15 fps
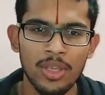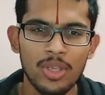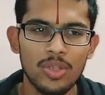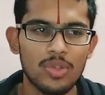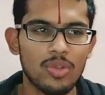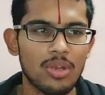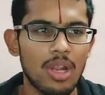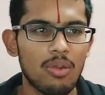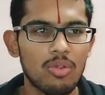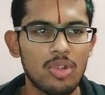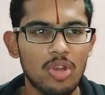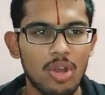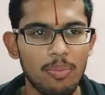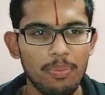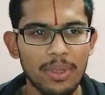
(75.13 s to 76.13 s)
So now
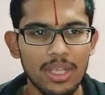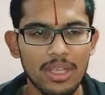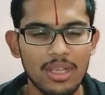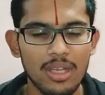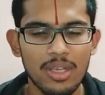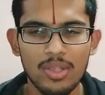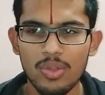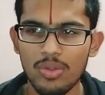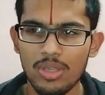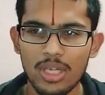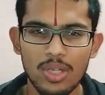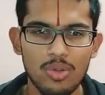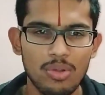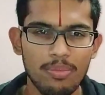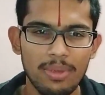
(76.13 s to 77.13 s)
topic
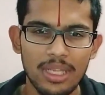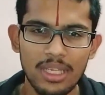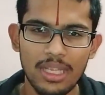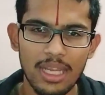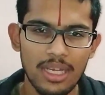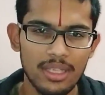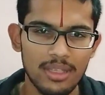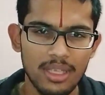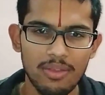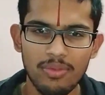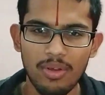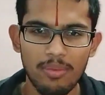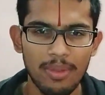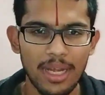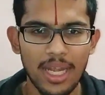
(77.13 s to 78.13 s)
it could be anything
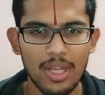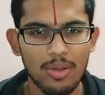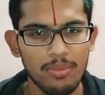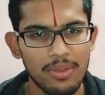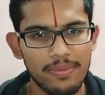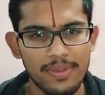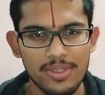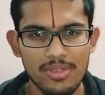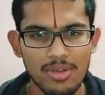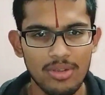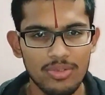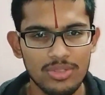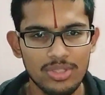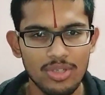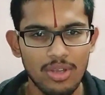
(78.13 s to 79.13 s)
from anatomy,
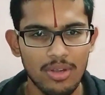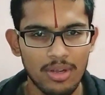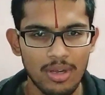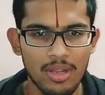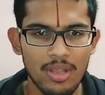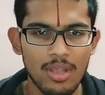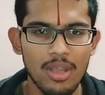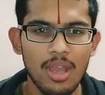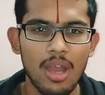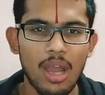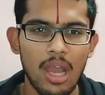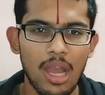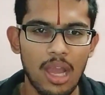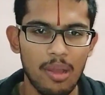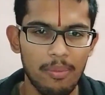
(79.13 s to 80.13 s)
physiology or
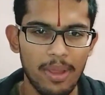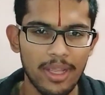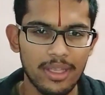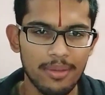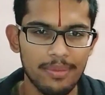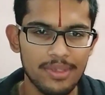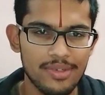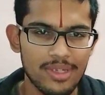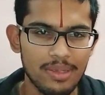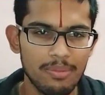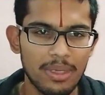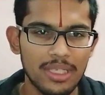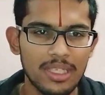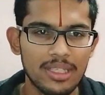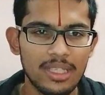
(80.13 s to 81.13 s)
biochemistry,
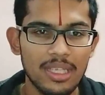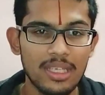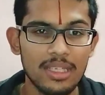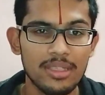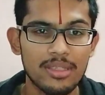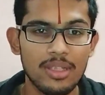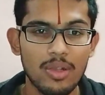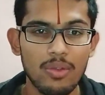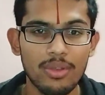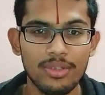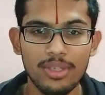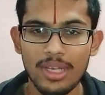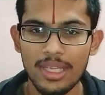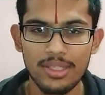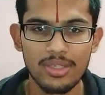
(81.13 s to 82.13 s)
but the thing is, the
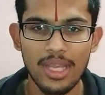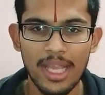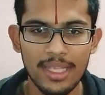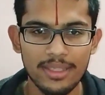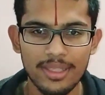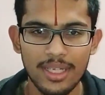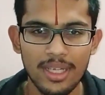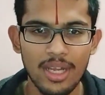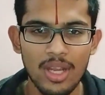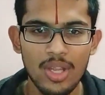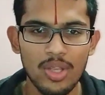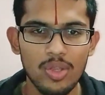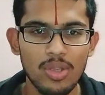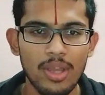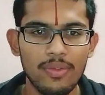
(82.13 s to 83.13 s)
question, as I said,
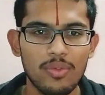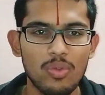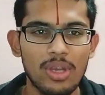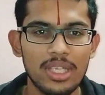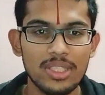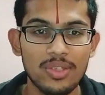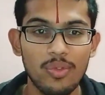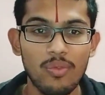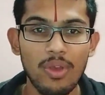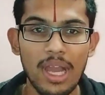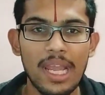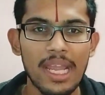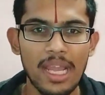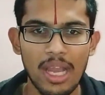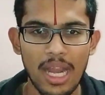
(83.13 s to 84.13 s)
you have to ask
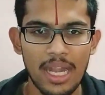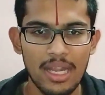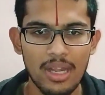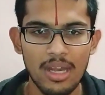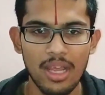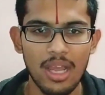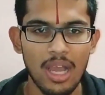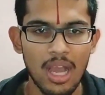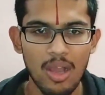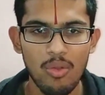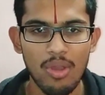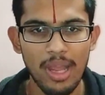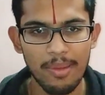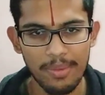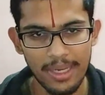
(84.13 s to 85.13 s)
why and
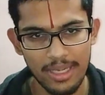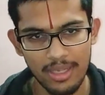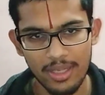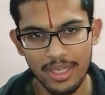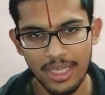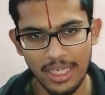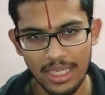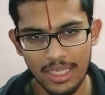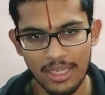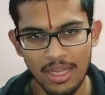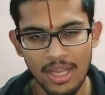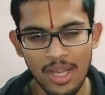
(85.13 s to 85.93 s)
how am I learning it.